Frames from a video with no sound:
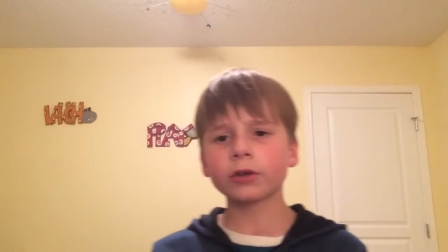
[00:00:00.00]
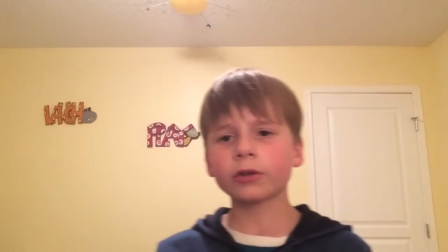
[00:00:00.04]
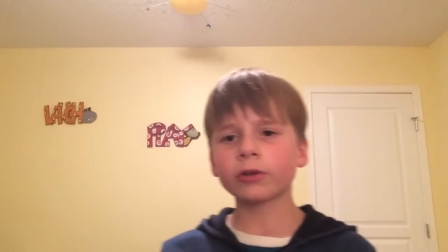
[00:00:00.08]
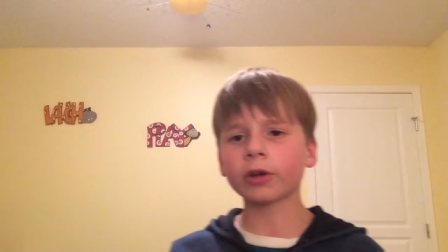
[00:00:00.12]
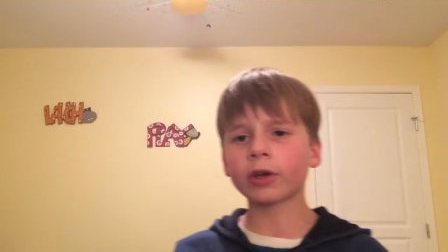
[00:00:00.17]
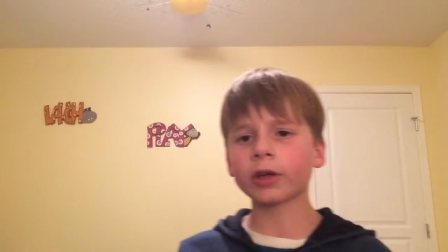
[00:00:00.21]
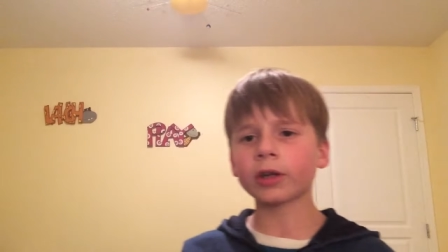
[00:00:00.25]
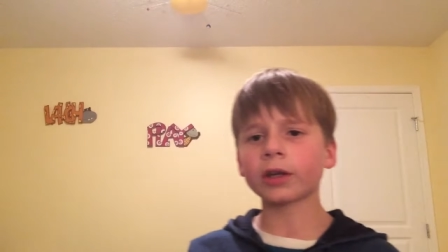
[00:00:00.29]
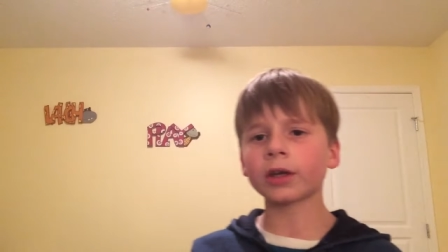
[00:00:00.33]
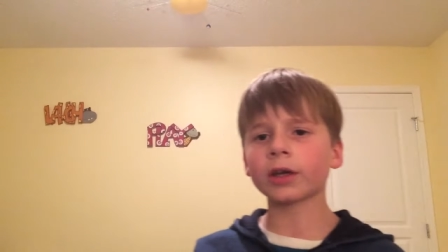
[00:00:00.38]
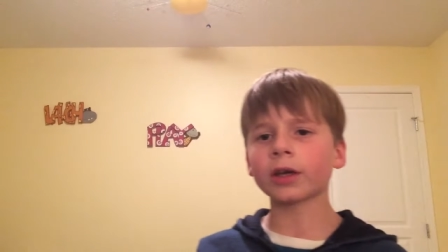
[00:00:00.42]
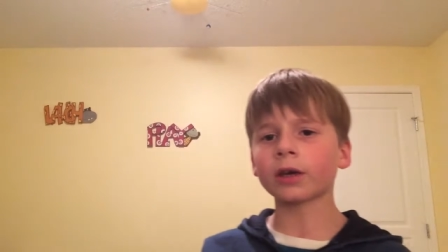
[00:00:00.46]

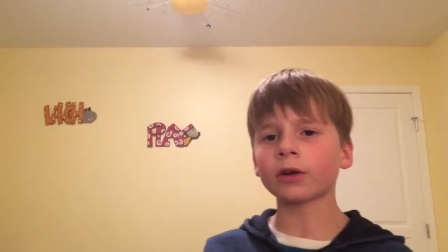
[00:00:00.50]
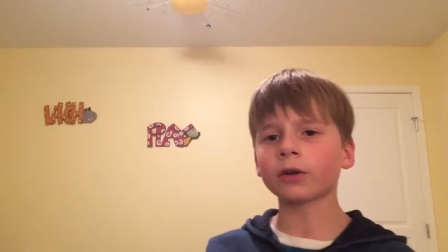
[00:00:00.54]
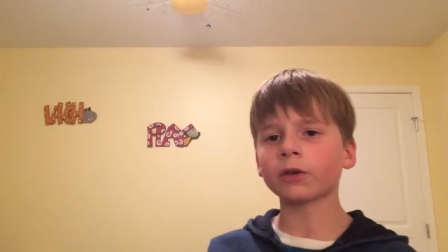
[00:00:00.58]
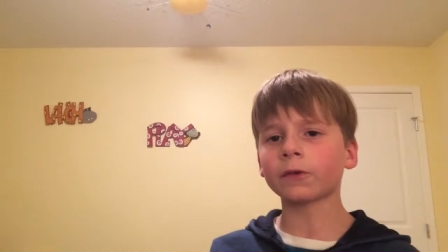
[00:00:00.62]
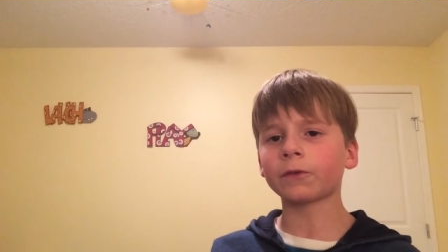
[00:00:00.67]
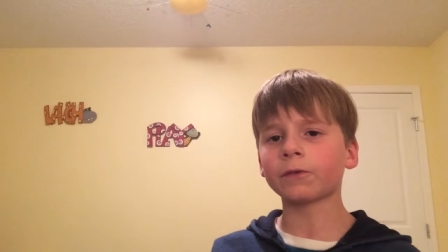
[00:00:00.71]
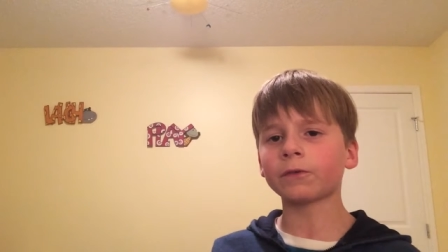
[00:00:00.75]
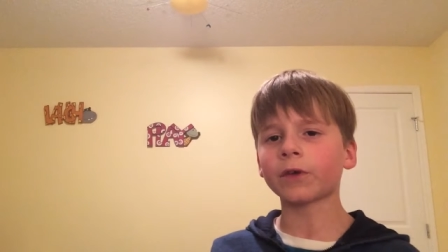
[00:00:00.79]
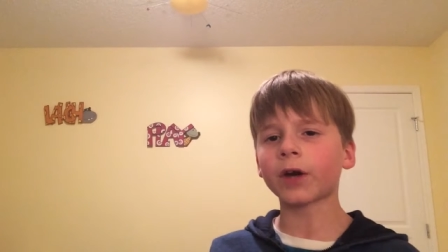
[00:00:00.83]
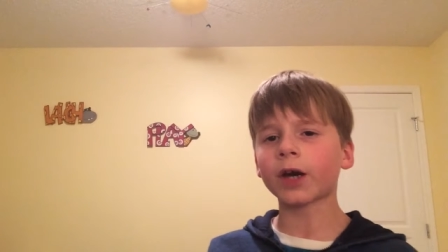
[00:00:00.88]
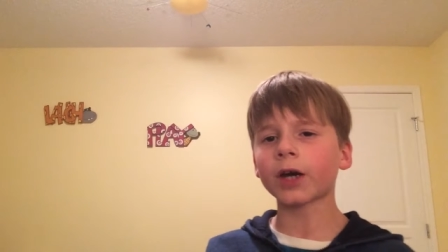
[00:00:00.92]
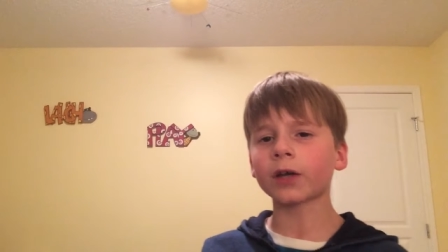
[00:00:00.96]
rating out
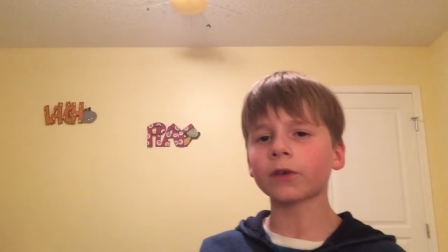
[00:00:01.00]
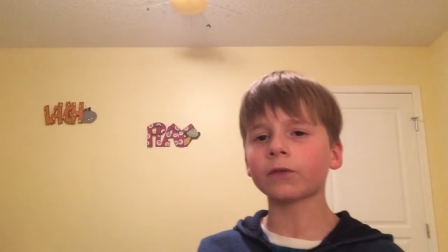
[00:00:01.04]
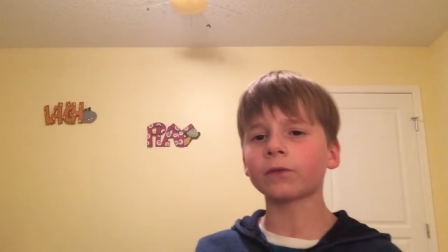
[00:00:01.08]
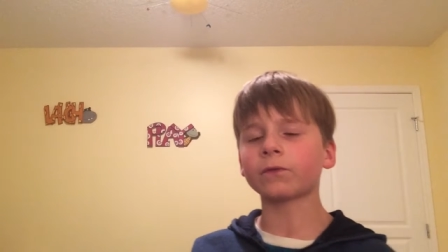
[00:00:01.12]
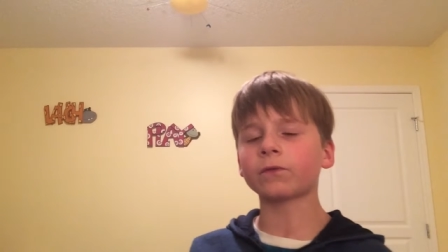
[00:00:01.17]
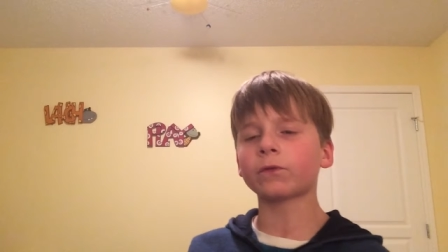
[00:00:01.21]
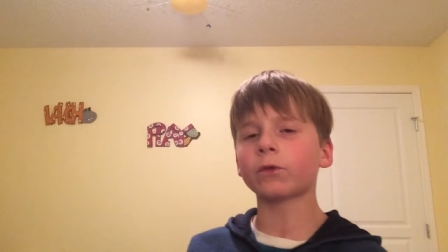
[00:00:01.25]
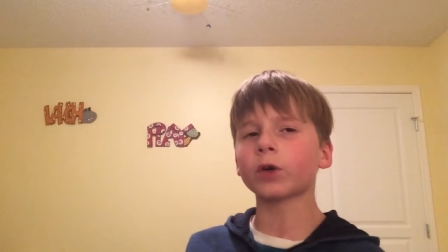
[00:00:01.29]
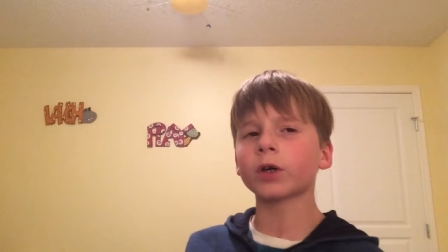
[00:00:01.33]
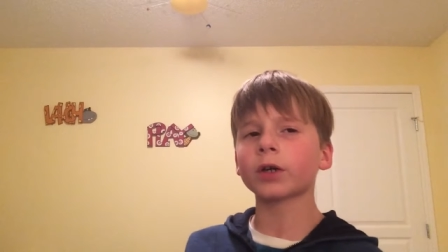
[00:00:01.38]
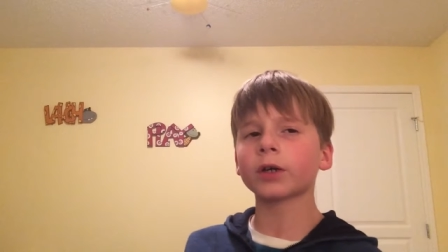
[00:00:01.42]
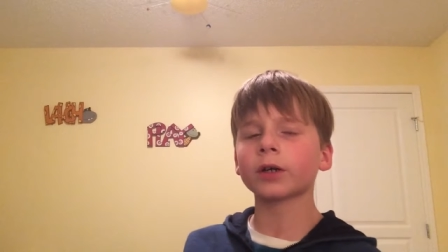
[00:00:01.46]
of 5
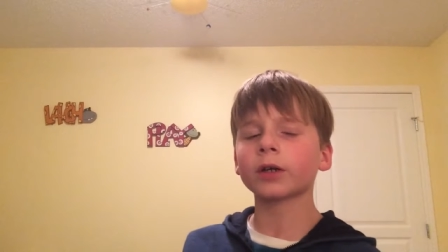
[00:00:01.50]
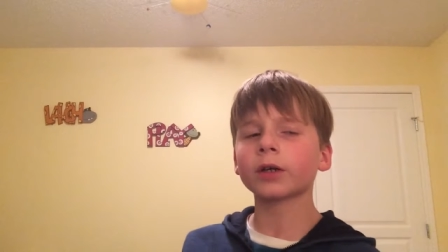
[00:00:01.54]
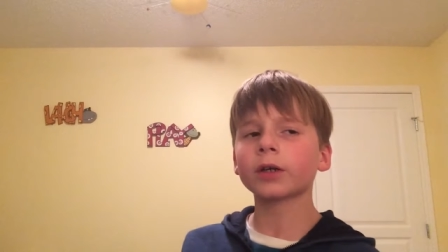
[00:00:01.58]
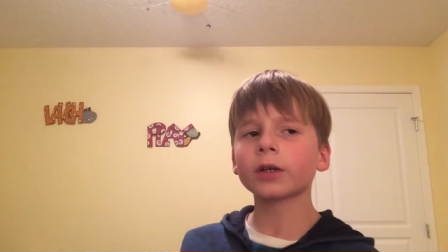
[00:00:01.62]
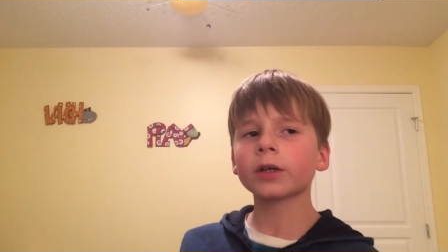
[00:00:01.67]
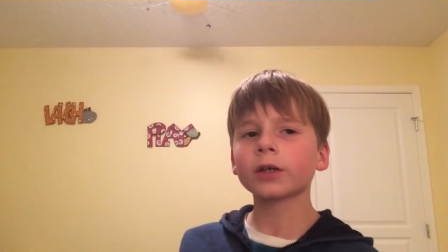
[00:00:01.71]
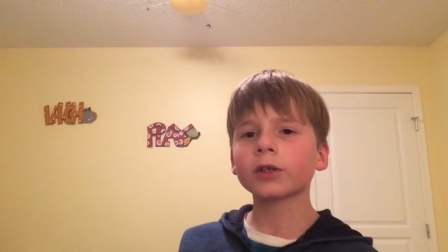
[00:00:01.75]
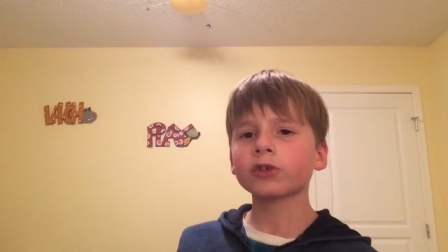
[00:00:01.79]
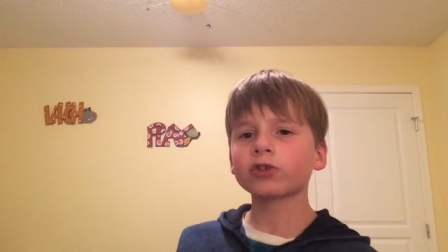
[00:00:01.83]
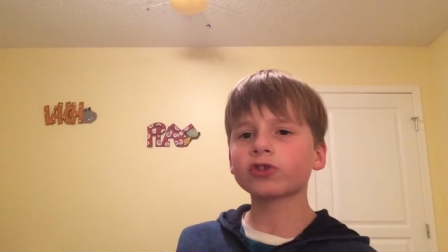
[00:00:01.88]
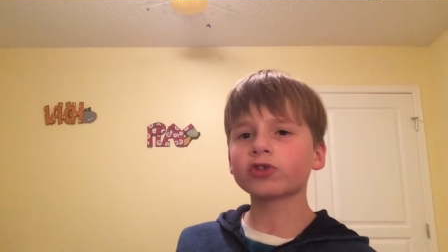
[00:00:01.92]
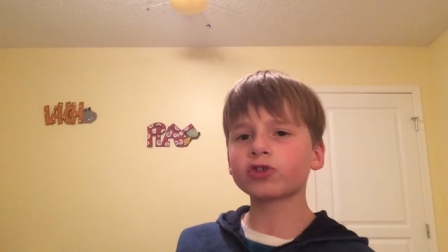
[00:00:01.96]
for
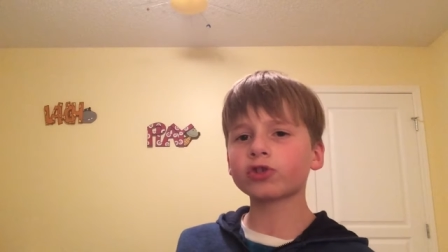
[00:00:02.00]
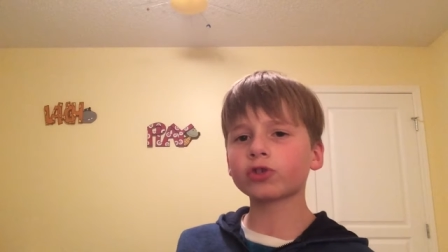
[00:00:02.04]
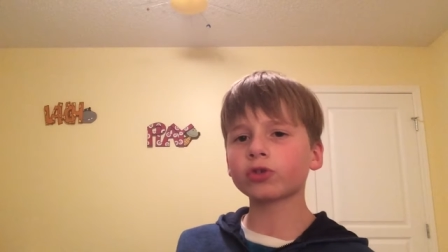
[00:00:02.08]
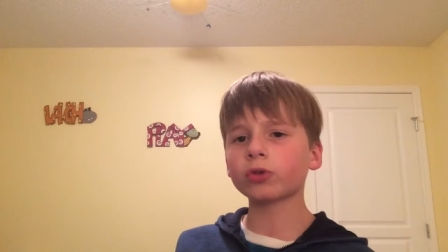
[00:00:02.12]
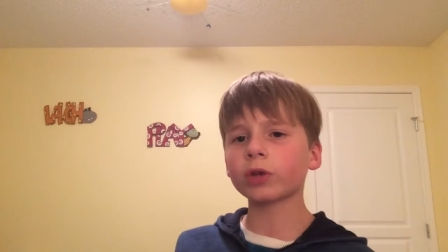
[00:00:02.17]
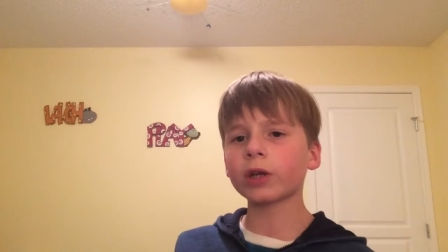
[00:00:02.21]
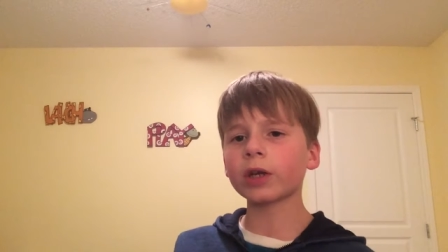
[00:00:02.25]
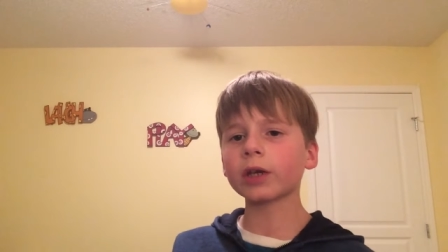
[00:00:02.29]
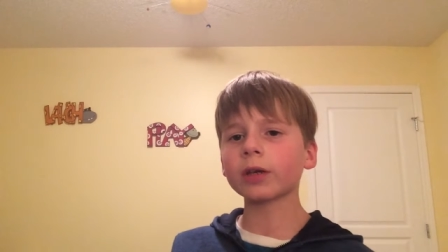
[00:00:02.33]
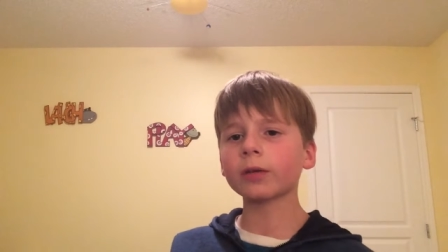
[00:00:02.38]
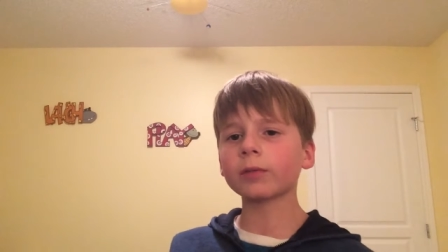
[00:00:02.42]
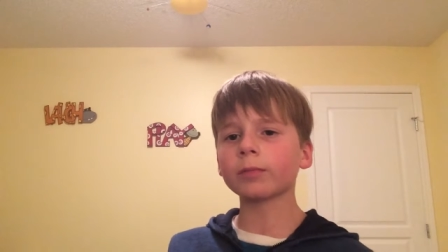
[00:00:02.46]

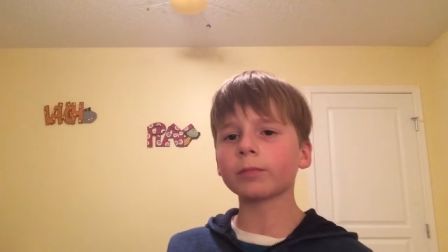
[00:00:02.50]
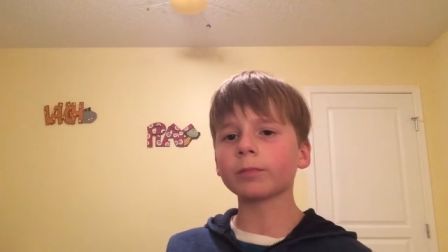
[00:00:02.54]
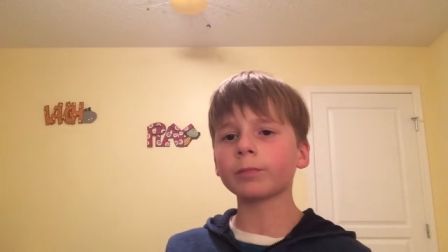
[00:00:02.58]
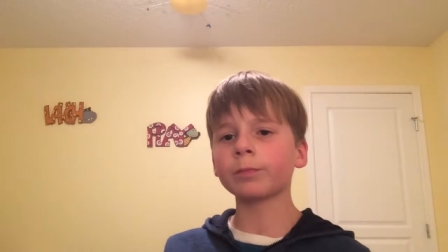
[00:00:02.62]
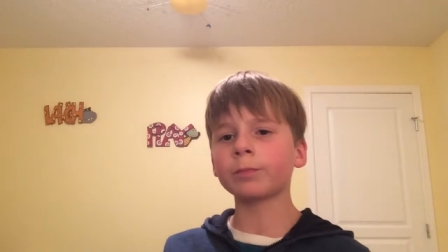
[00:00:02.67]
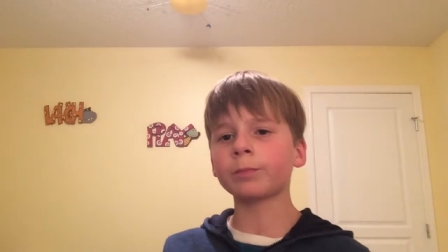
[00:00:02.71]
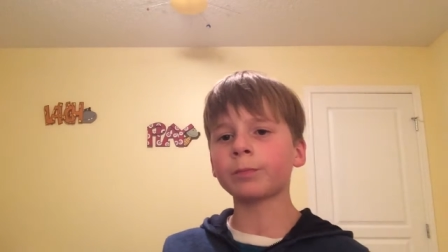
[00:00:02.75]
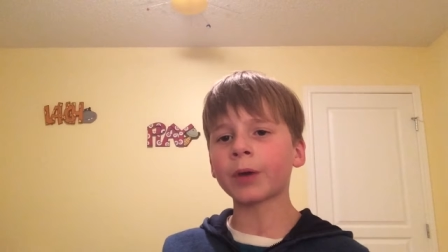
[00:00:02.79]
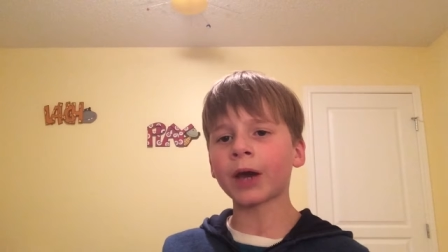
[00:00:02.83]
shooting,